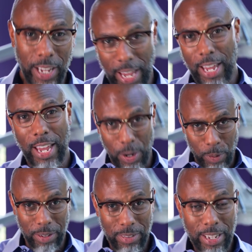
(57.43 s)

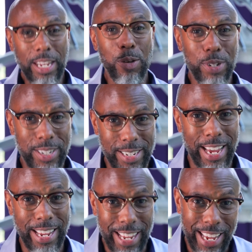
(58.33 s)
Anyway, he would
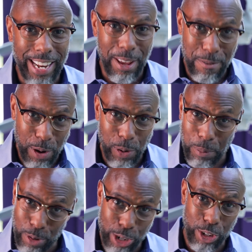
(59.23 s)
say it in a very
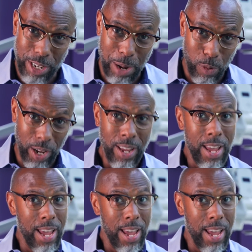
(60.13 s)
preacher type way.